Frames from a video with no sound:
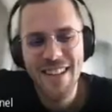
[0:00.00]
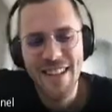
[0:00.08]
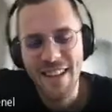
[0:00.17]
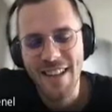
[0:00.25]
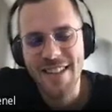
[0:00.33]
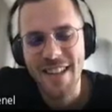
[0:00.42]

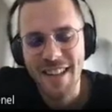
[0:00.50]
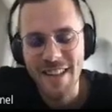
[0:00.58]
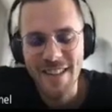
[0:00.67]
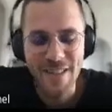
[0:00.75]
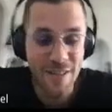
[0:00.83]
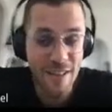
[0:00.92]
Exactly.
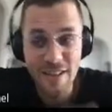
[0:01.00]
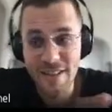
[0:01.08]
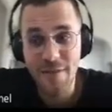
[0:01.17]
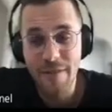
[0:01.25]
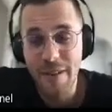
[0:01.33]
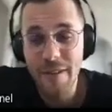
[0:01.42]
So that's
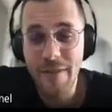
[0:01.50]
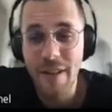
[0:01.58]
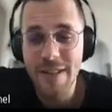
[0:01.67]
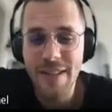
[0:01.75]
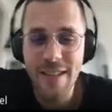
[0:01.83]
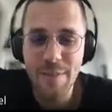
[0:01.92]
a very
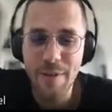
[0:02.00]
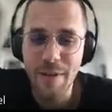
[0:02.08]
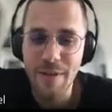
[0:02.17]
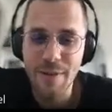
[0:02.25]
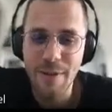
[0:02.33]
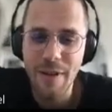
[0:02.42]
fast
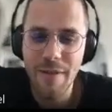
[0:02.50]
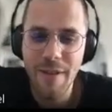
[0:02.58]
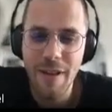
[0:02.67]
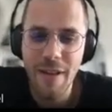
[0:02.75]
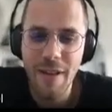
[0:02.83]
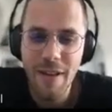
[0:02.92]
experience we have
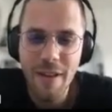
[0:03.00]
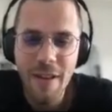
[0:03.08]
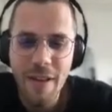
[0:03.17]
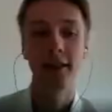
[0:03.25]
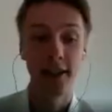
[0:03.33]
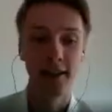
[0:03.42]
here.
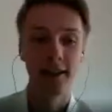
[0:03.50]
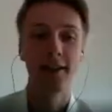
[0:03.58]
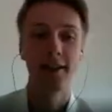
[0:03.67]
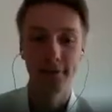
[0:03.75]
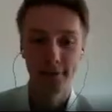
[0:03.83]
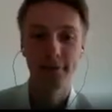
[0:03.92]
Yes. So what
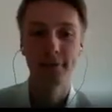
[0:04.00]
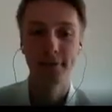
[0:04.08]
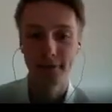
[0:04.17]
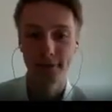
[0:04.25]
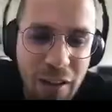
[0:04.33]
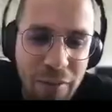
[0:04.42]
did we have?
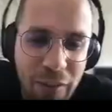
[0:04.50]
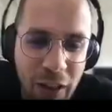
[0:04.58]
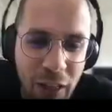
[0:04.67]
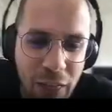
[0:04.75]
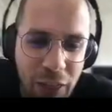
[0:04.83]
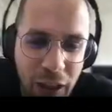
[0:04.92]
We have
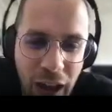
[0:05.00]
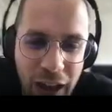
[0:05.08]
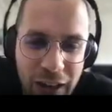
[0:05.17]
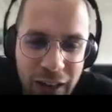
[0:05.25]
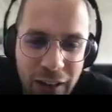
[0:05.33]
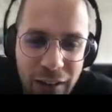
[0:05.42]
the
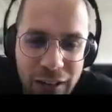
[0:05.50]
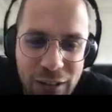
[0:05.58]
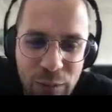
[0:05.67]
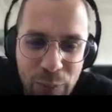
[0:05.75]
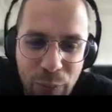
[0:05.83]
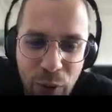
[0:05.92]
idea is
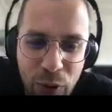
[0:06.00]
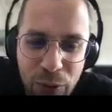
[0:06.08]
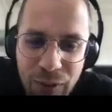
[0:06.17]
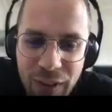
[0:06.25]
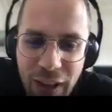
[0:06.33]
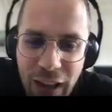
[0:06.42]
to
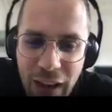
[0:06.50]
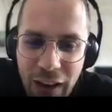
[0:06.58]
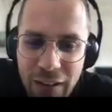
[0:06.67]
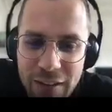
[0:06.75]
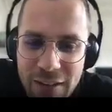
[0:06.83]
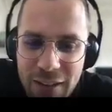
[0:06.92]
pollute the
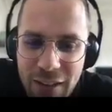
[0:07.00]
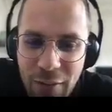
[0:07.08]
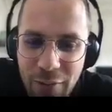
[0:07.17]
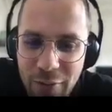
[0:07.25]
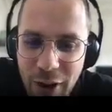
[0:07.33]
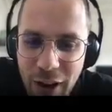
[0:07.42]
air instead
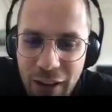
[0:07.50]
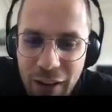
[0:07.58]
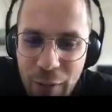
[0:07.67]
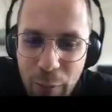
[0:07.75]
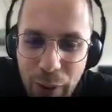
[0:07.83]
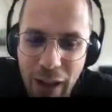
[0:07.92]
of riding
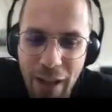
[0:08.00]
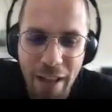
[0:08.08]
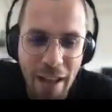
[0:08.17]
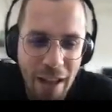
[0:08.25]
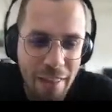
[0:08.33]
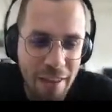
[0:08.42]
the bike.
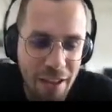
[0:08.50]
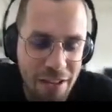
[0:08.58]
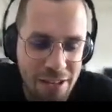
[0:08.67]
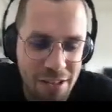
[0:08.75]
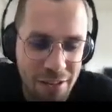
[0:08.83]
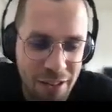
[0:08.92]
And the
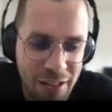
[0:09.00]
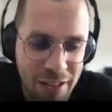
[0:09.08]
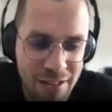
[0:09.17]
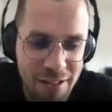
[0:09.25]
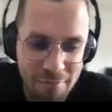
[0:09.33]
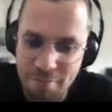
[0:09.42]
answer
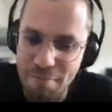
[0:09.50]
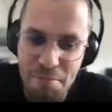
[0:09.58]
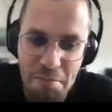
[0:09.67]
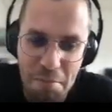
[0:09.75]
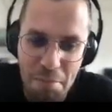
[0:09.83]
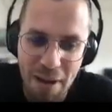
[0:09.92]
is
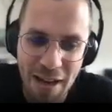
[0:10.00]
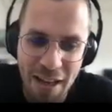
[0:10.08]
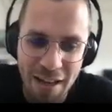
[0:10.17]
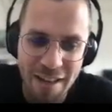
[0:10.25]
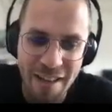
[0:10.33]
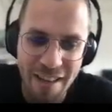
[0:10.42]
bad
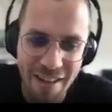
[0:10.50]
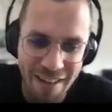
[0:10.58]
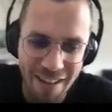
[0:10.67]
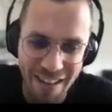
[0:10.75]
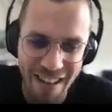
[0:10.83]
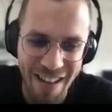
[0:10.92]
idea.
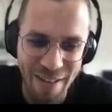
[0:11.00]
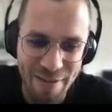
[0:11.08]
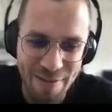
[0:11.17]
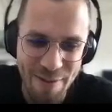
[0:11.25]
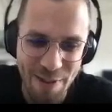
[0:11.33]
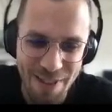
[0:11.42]
Yeah, yes.
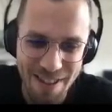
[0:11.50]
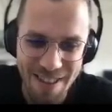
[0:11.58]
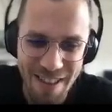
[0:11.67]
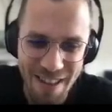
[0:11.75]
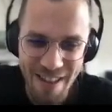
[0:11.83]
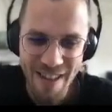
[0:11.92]
Of course.
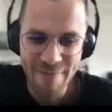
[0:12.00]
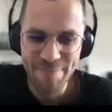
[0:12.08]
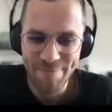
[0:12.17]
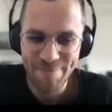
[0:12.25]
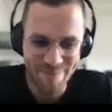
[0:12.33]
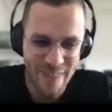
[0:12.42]

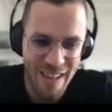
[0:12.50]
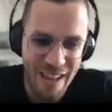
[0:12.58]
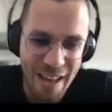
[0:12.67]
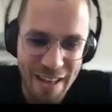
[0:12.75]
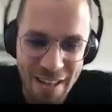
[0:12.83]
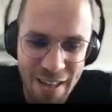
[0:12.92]
The
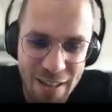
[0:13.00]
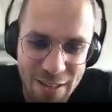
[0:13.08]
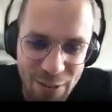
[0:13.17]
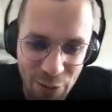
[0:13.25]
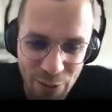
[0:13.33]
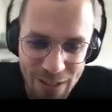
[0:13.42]
idea is
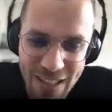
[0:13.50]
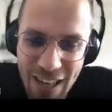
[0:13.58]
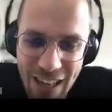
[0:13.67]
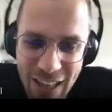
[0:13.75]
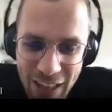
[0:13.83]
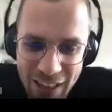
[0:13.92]
to go
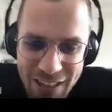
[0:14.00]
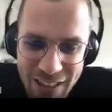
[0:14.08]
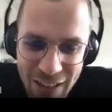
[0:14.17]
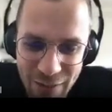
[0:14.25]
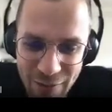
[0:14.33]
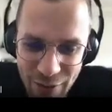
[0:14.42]
cycling instead
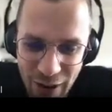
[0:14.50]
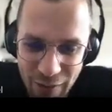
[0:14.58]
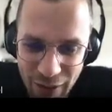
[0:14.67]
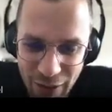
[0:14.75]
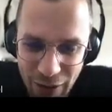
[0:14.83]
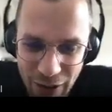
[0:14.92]
of
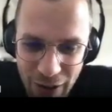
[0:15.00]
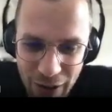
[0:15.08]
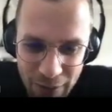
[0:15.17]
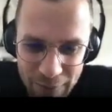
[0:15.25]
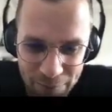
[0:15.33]
driving the car.